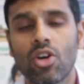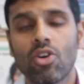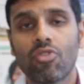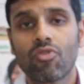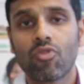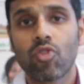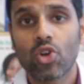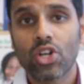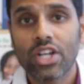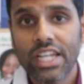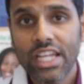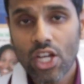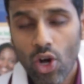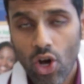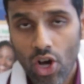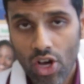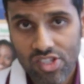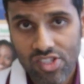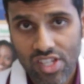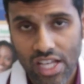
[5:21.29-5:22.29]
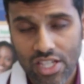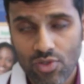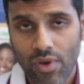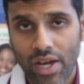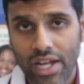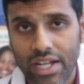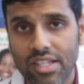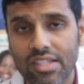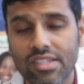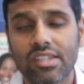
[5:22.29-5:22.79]
For knee
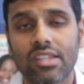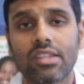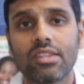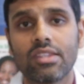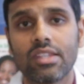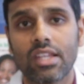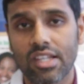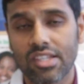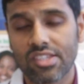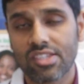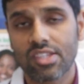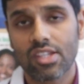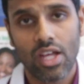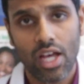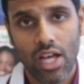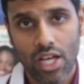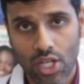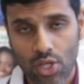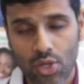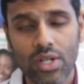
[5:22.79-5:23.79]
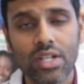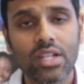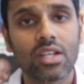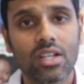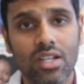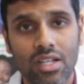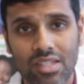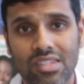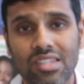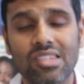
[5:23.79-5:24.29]
osteoarthritis, there is a
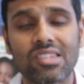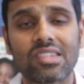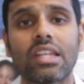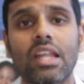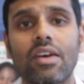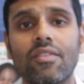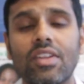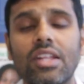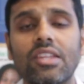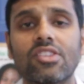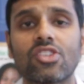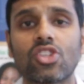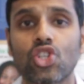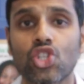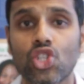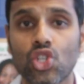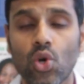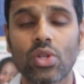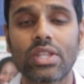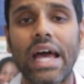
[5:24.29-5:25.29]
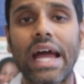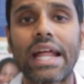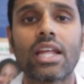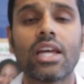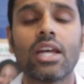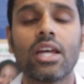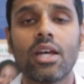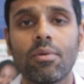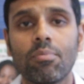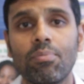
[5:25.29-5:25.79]
good consistent evidence to show that
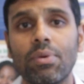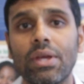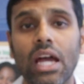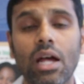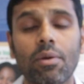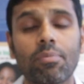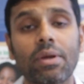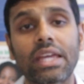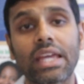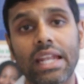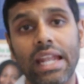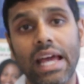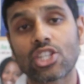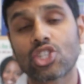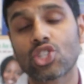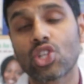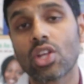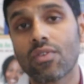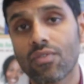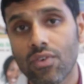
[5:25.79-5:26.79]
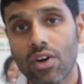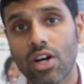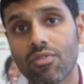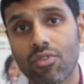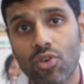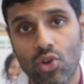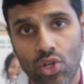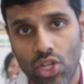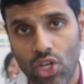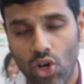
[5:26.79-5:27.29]
PRP can actually work
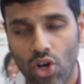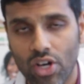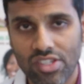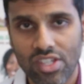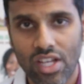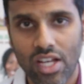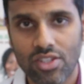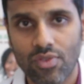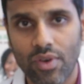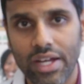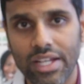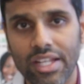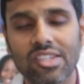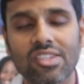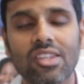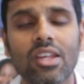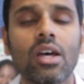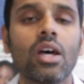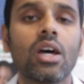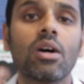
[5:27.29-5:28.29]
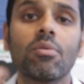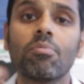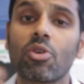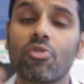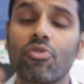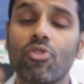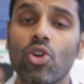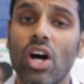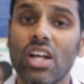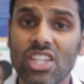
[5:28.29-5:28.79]
for knee osteoarthritis,
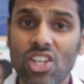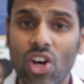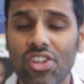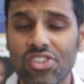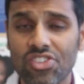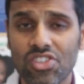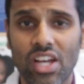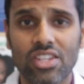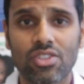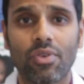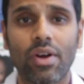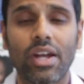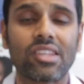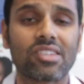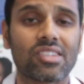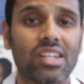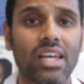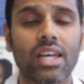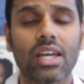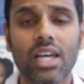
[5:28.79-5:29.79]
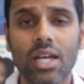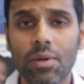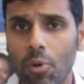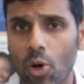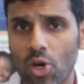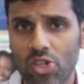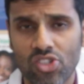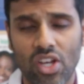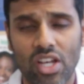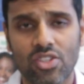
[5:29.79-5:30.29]
but for other osteoarthritis like hip
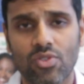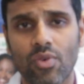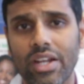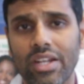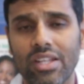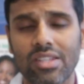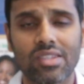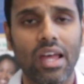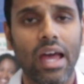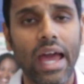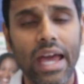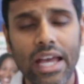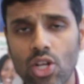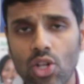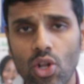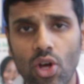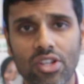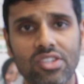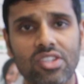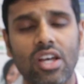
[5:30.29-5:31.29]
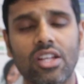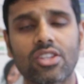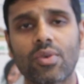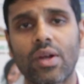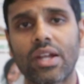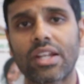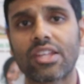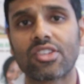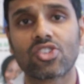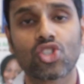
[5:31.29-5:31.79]
osteoarthritis, ankle
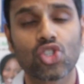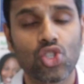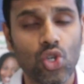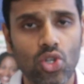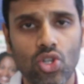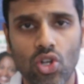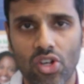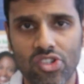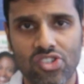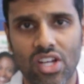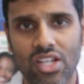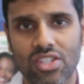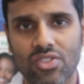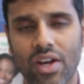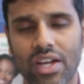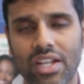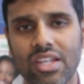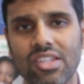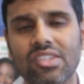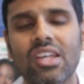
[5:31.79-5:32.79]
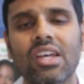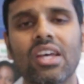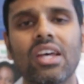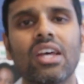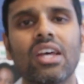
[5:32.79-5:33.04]
osteoarthritis, shoulder osteoarthritis,